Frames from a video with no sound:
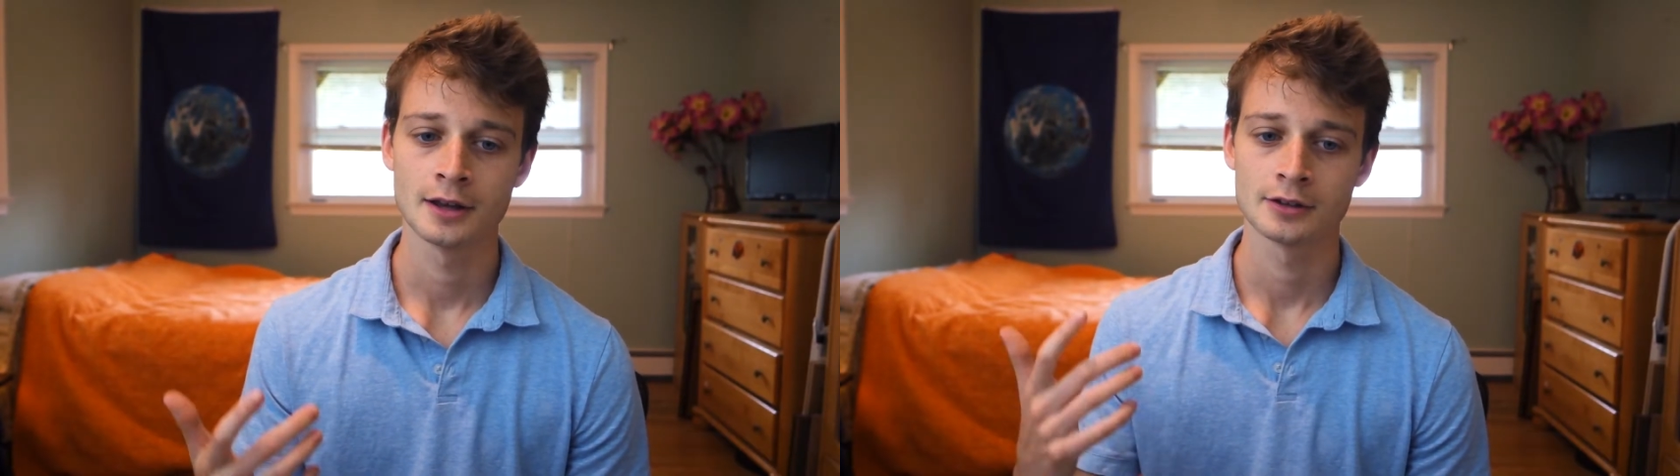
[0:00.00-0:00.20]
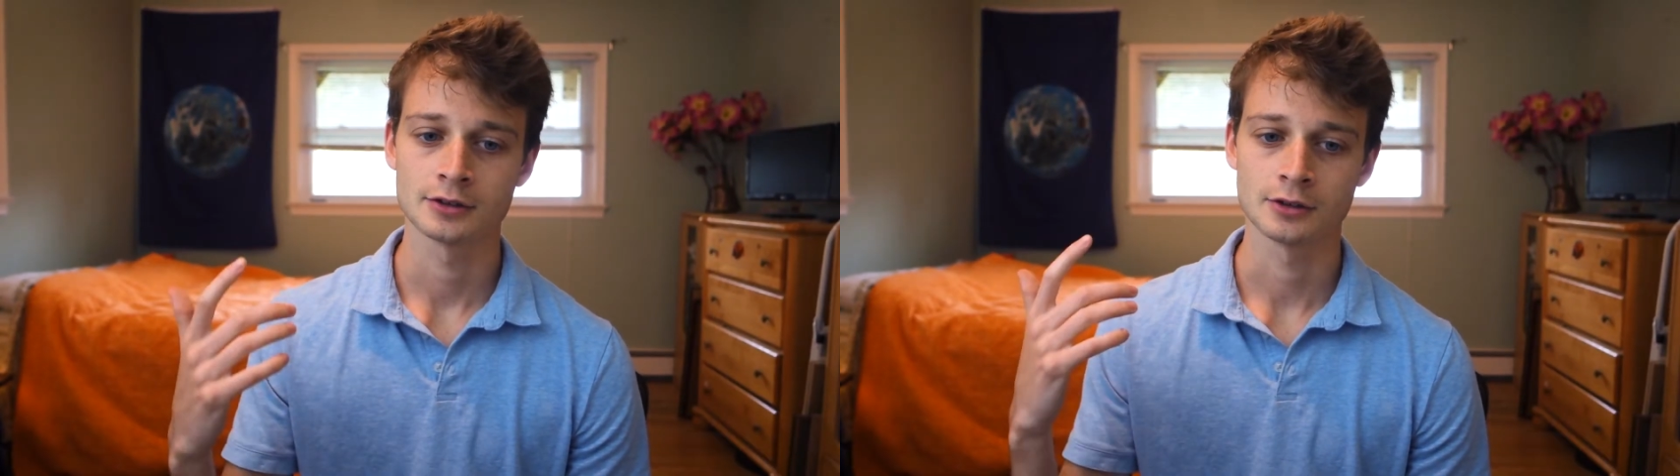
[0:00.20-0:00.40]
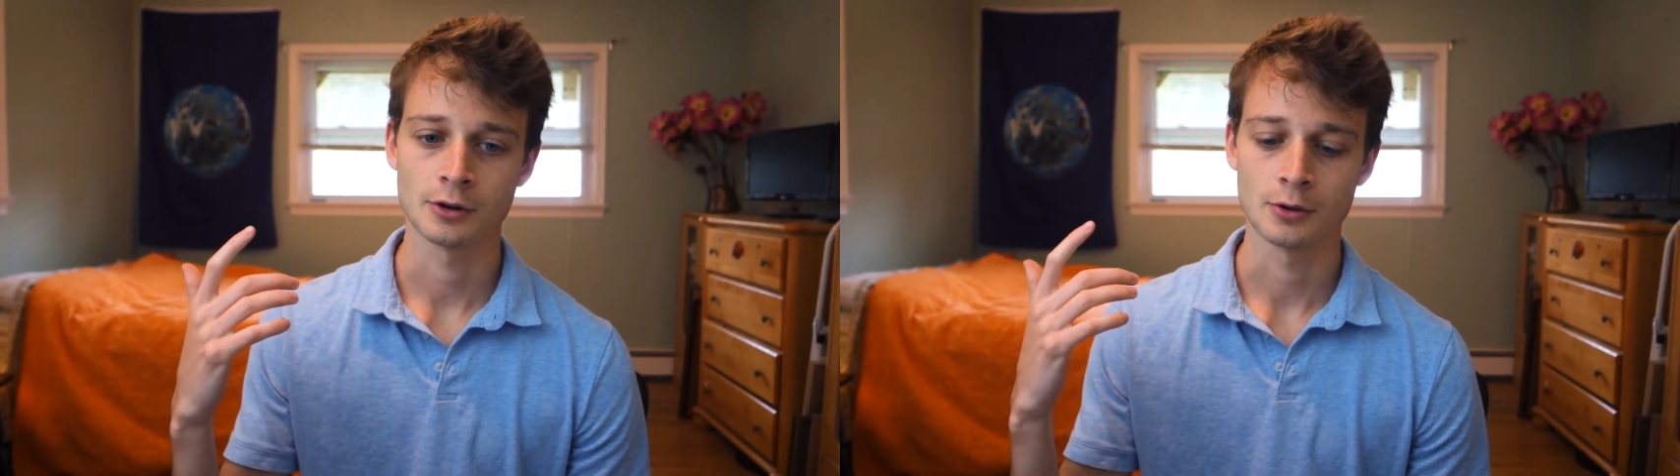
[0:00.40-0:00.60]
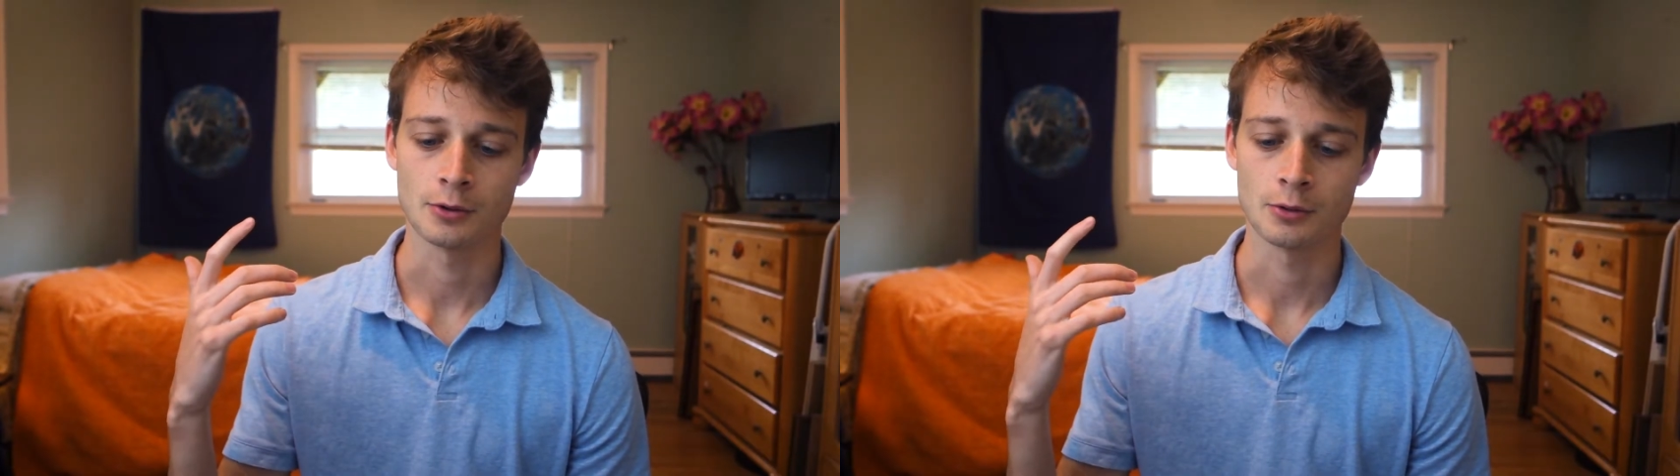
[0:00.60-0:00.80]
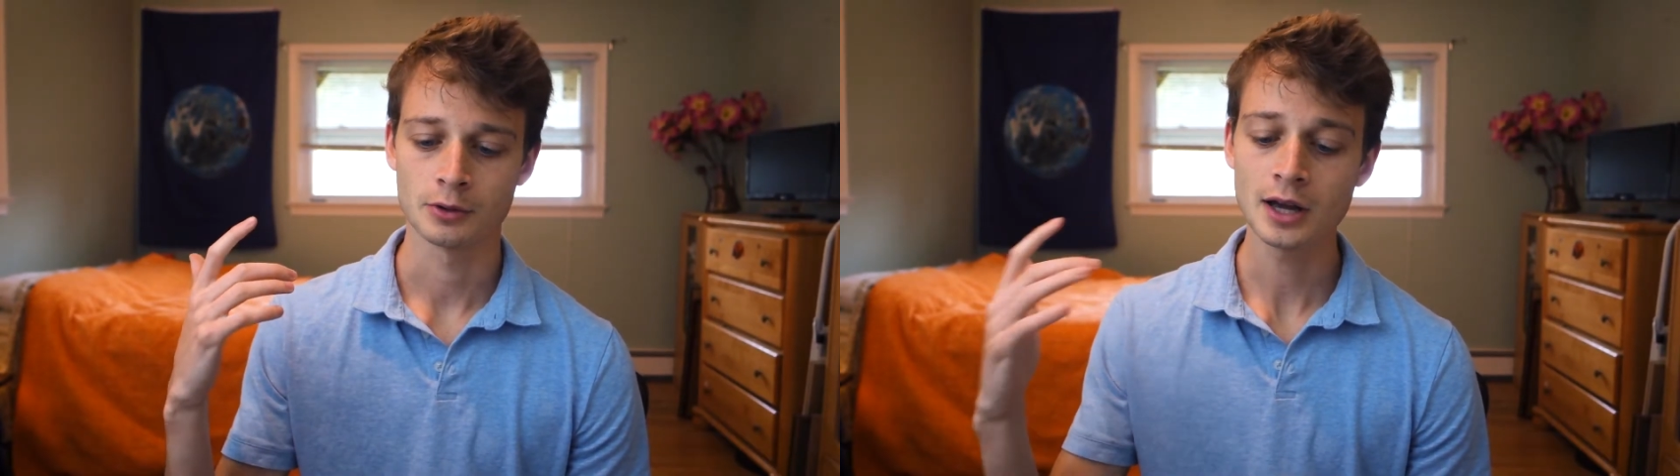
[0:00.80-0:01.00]

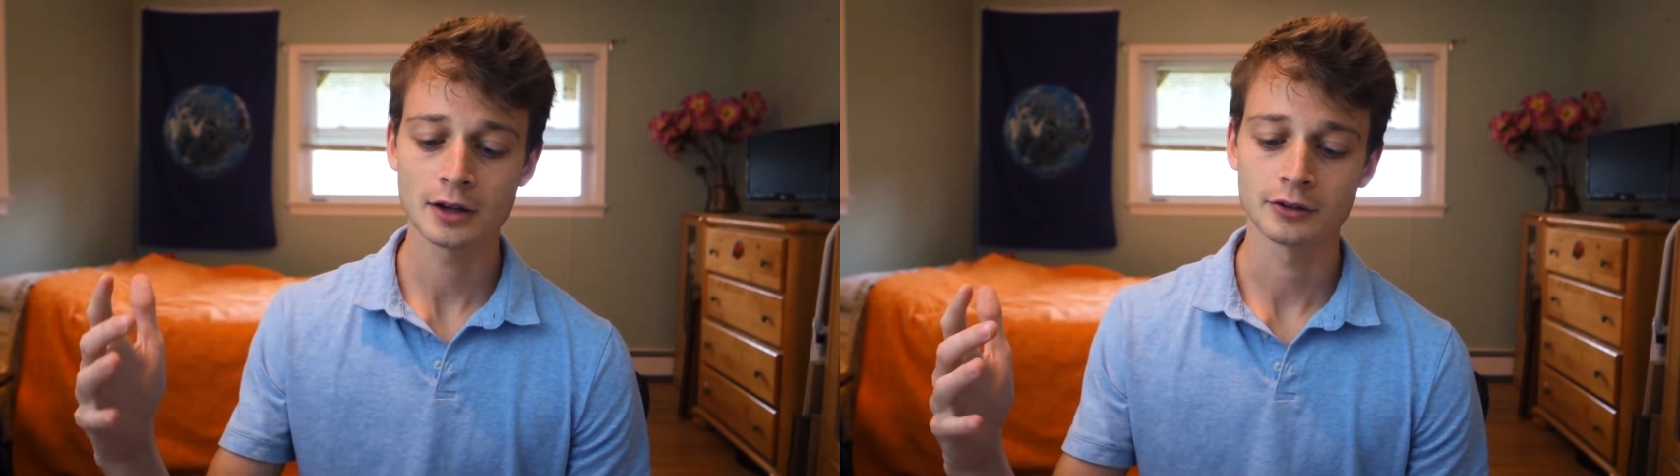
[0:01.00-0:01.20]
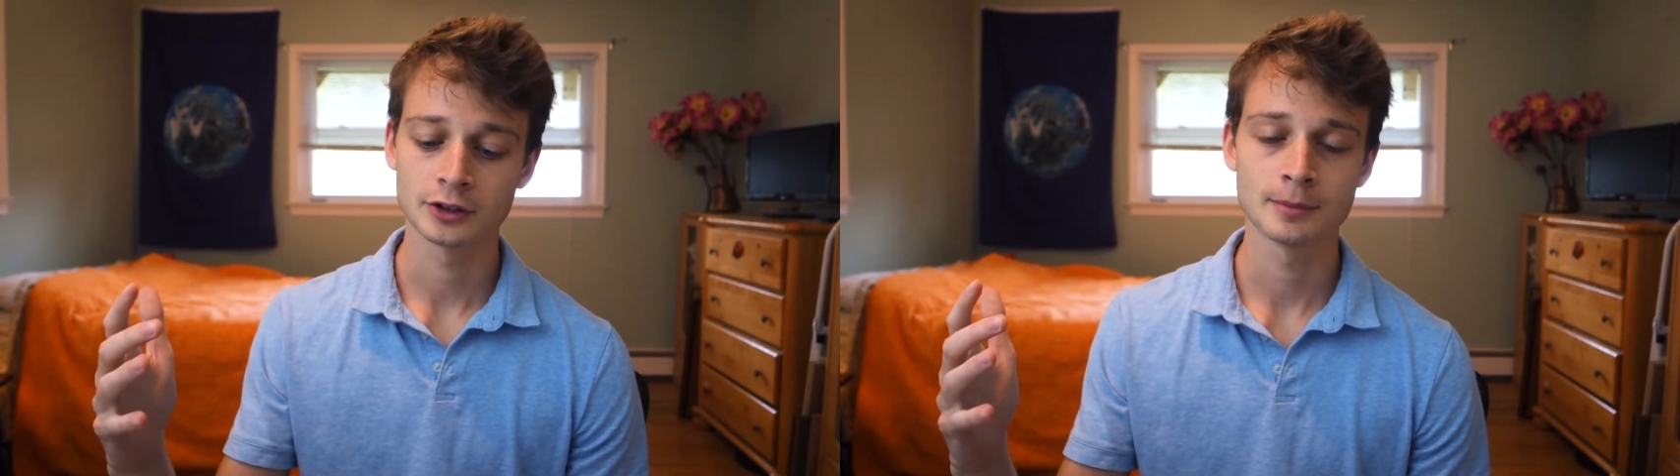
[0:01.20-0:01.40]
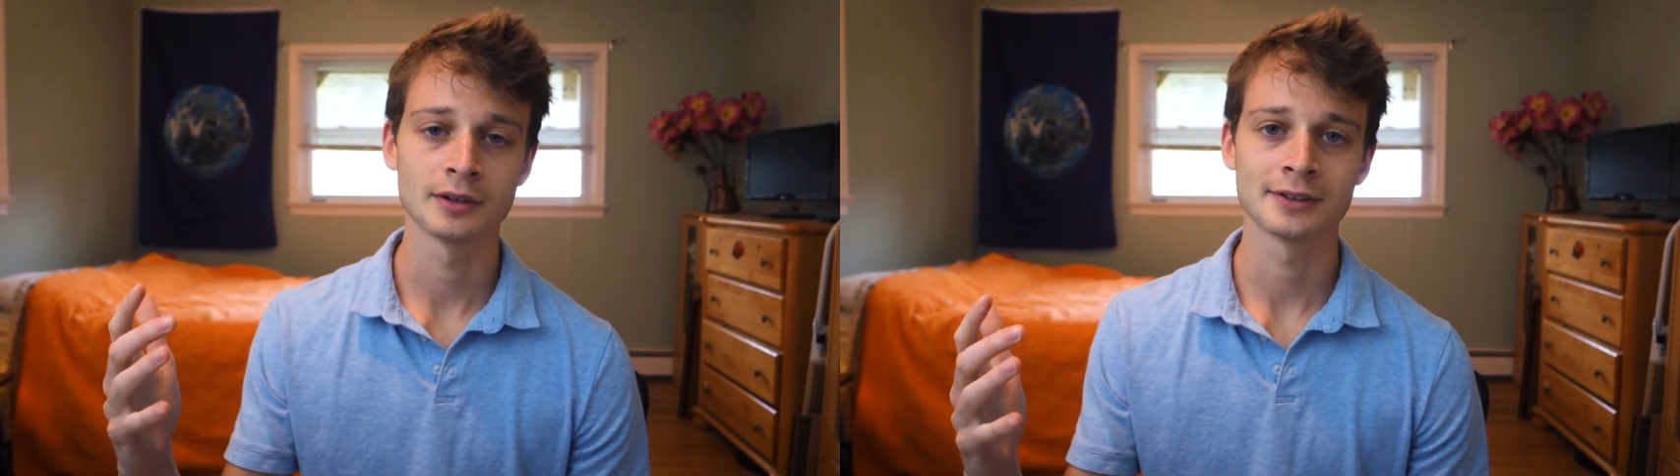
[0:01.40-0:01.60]
So yeah, you'll see me in